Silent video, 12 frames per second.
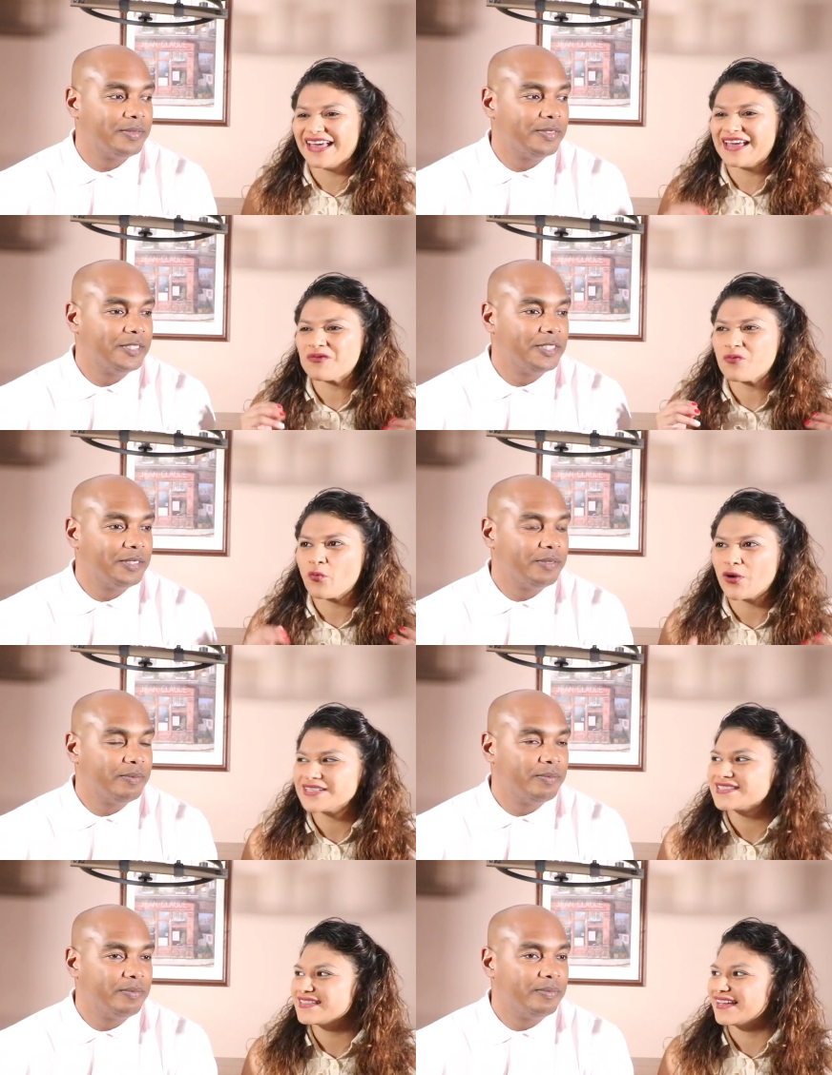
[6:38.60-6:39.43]
Speaker 1: and
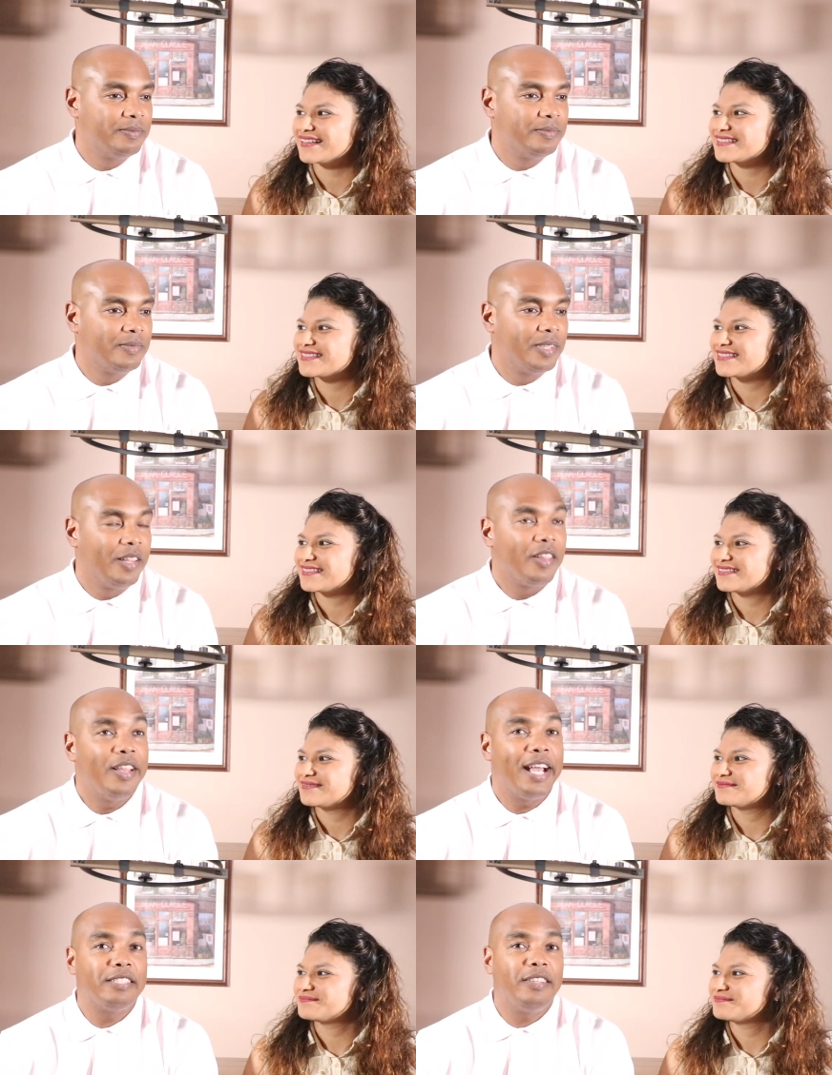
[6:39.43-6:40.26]
what's next.
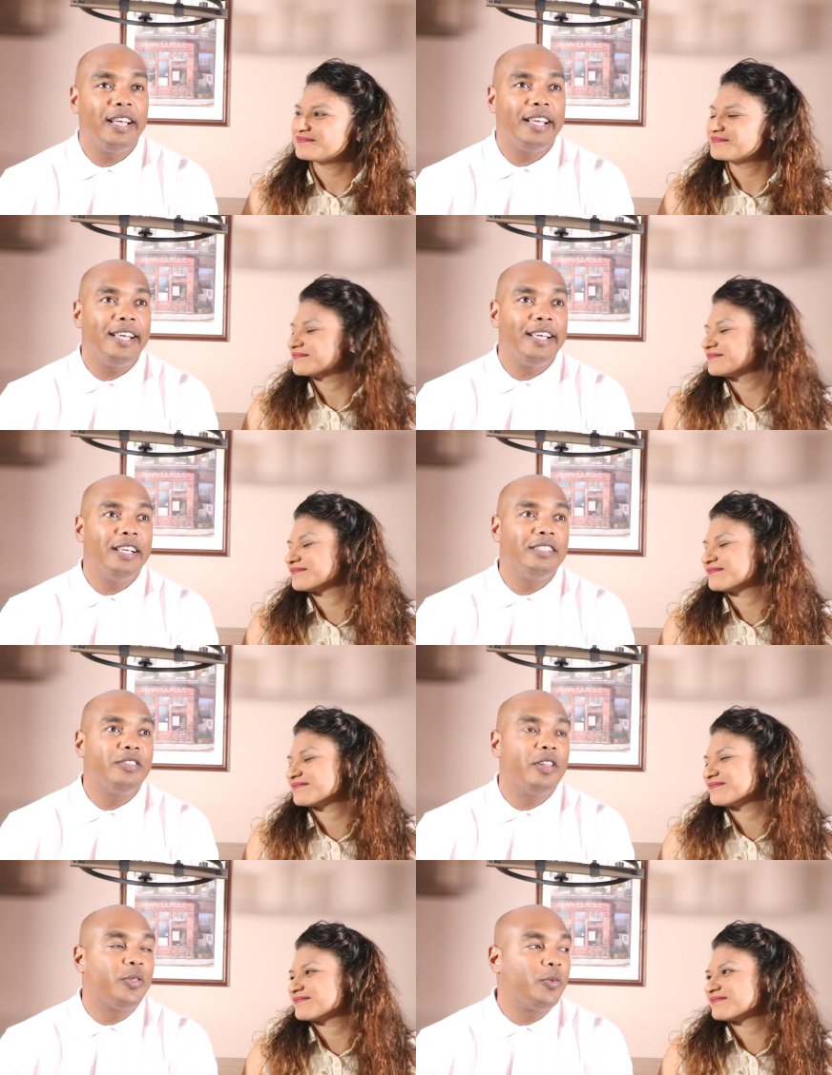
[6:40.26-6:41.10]
Speaker 2: The next thing
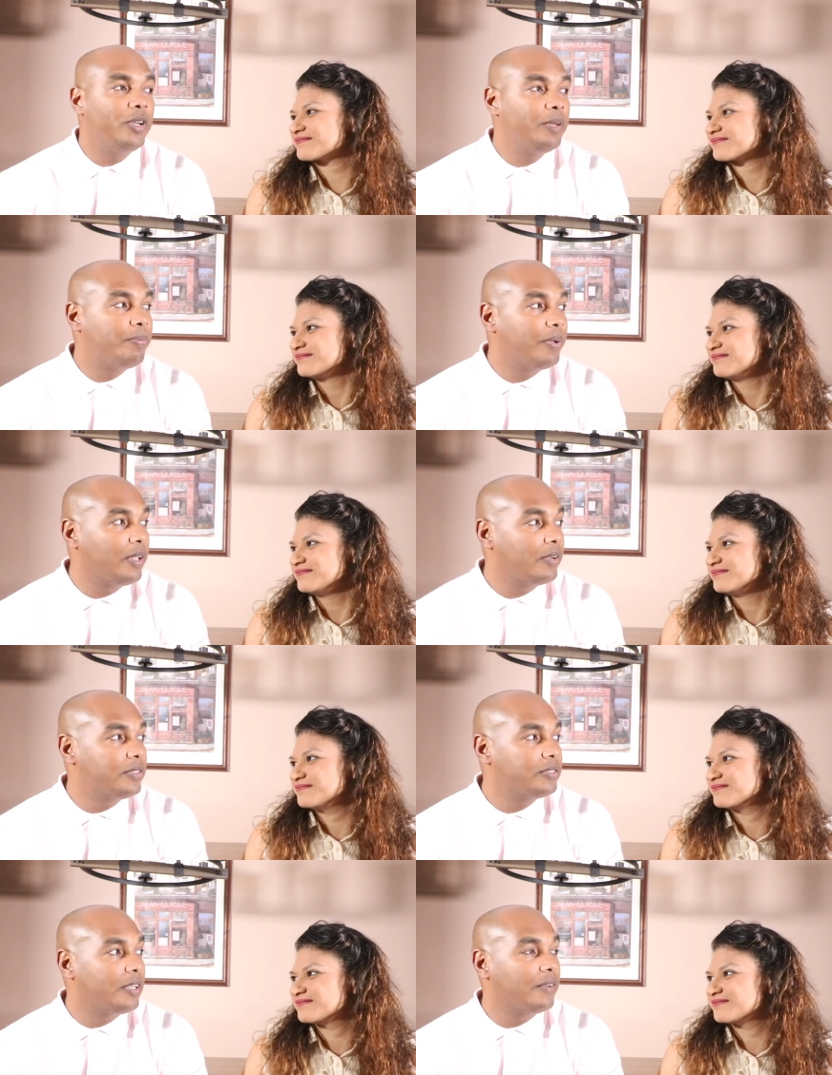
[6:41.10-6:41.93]
is the three
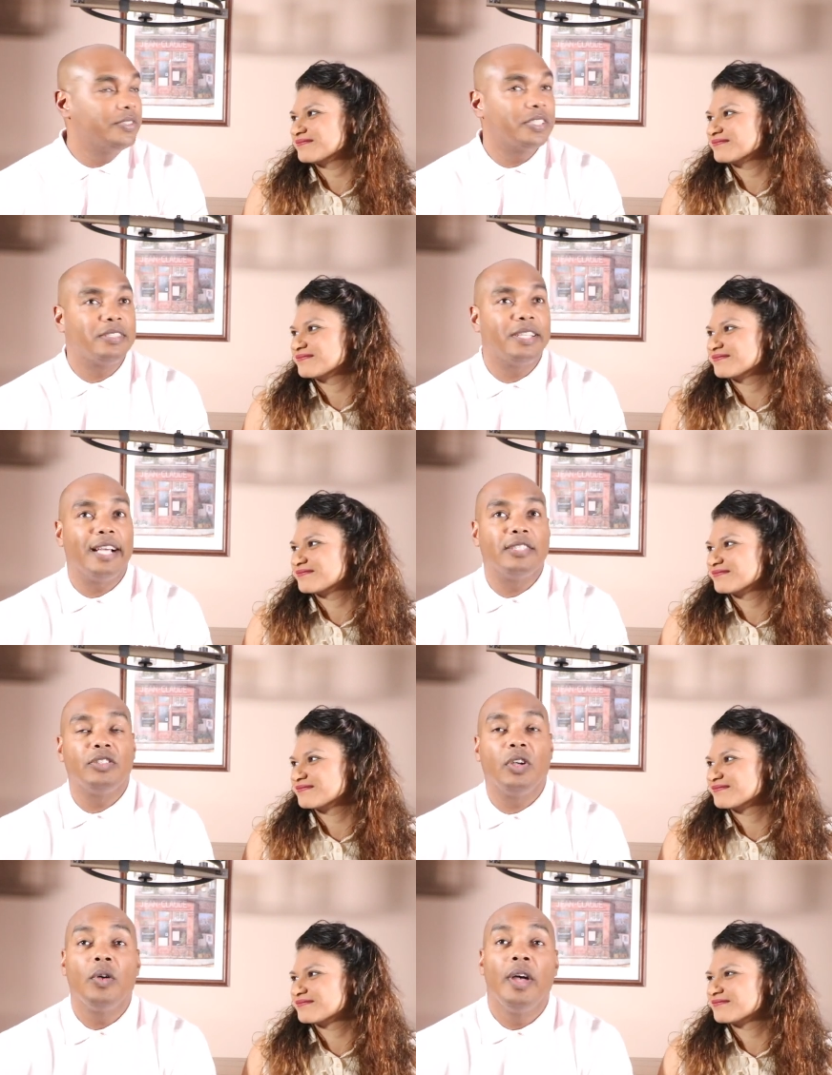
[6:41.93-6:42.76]
pillars of
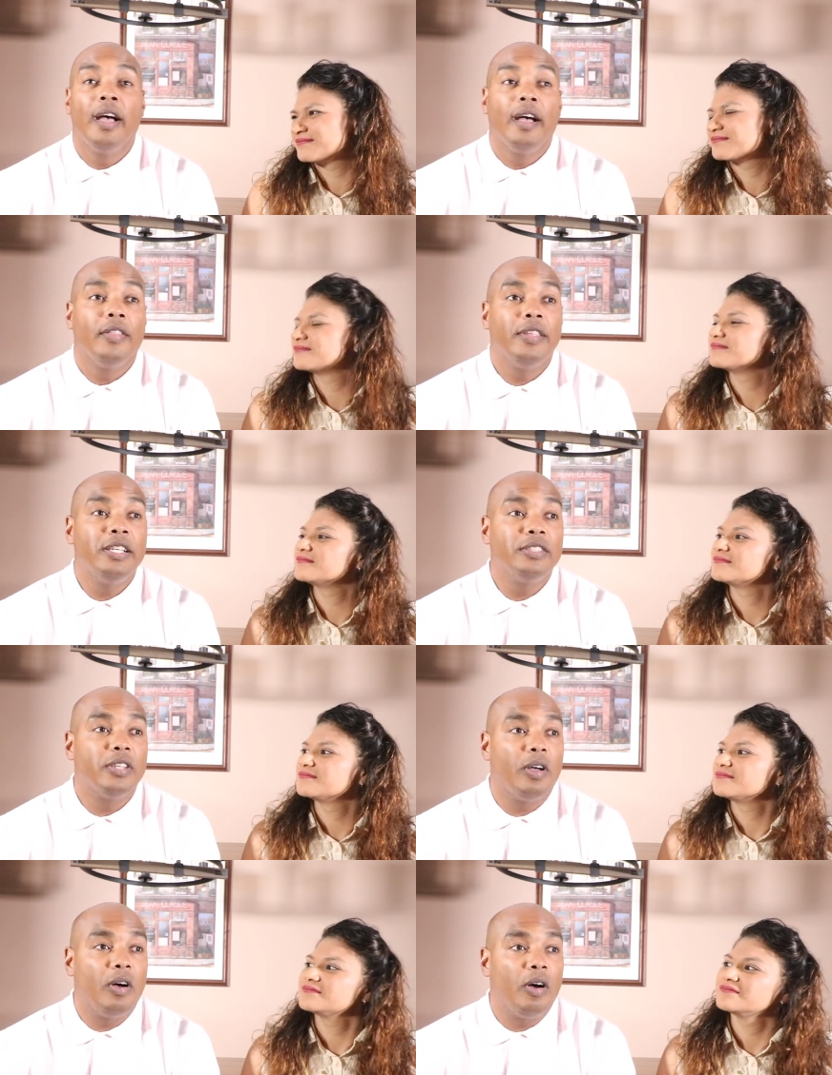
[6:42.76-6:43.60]
success. So
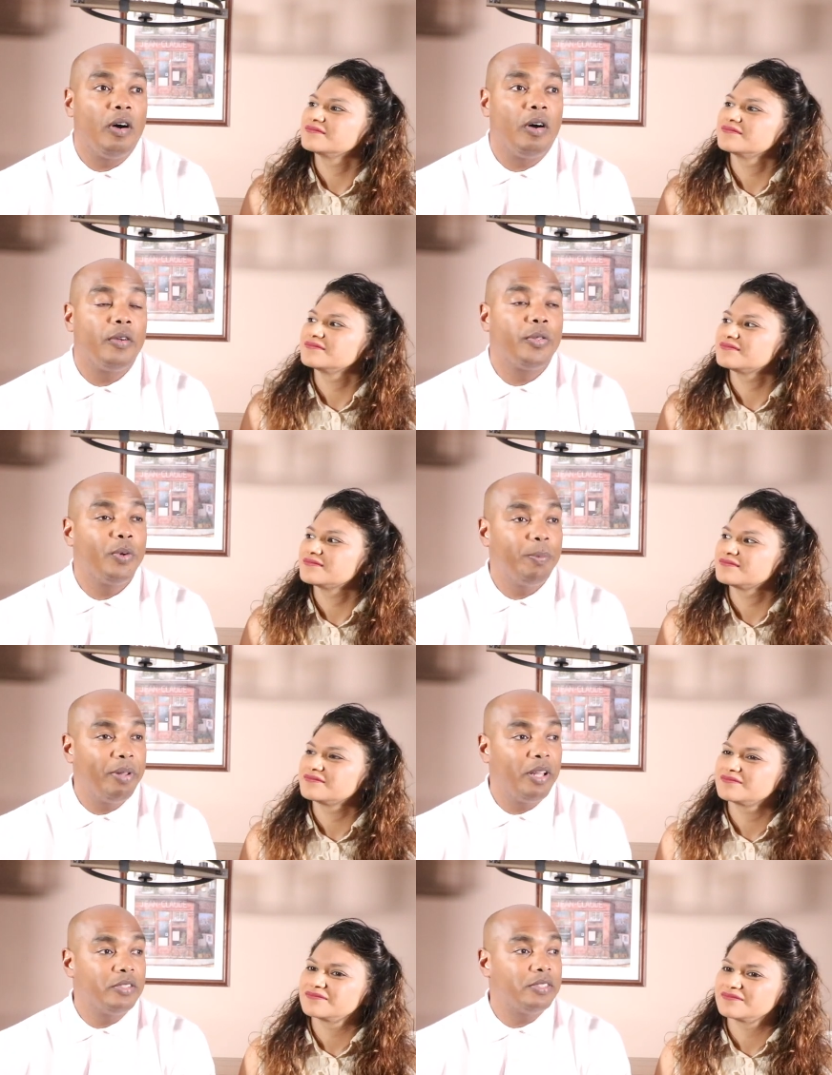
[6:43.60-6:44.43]
these are three
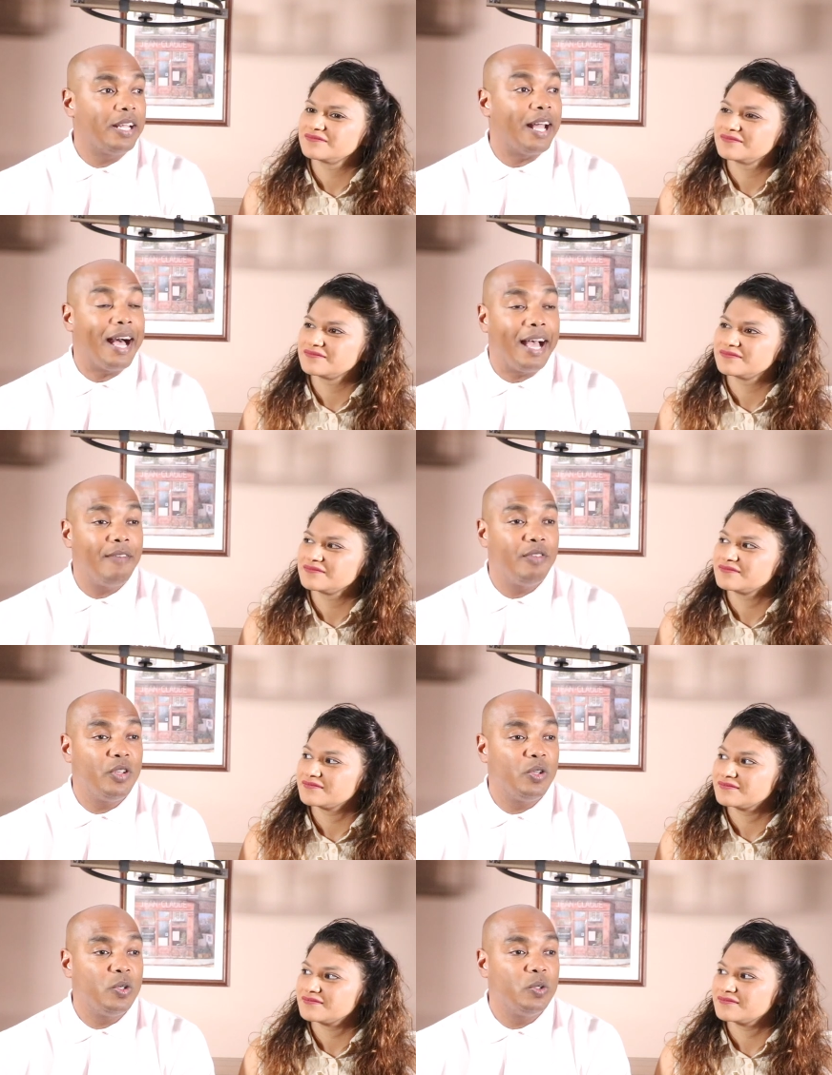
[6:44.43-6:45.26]
pillars that
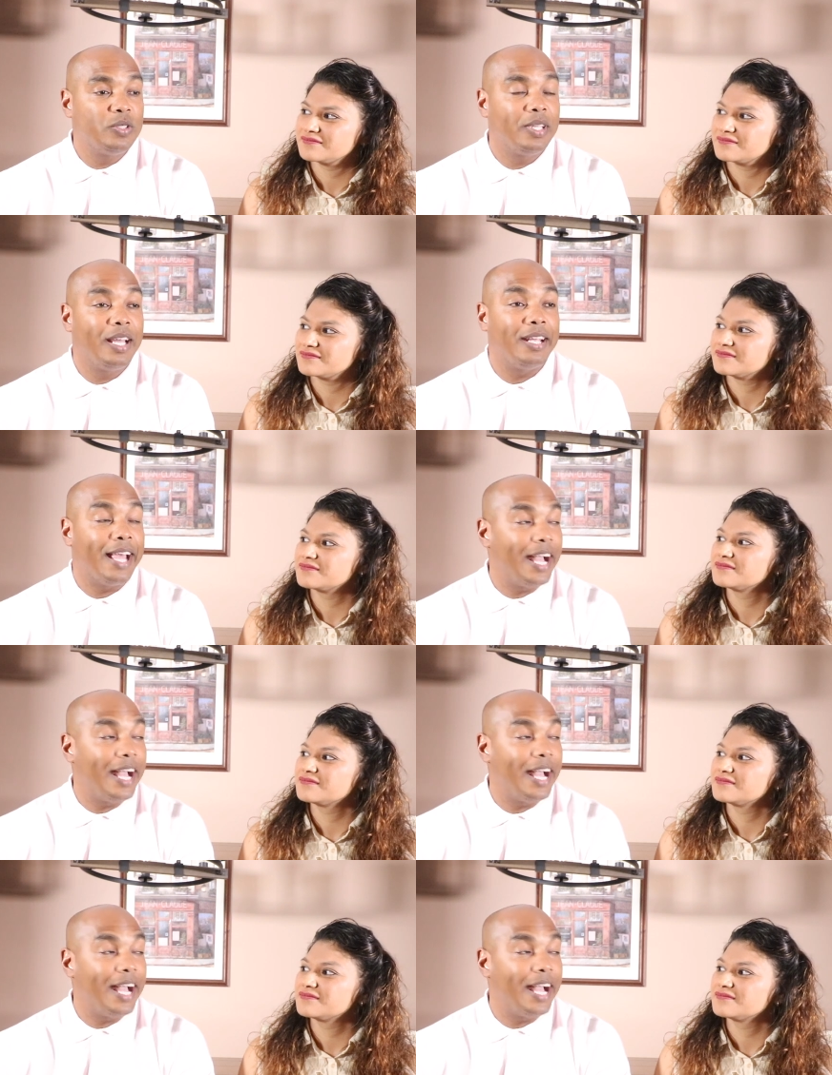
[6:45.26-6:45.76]
I've used and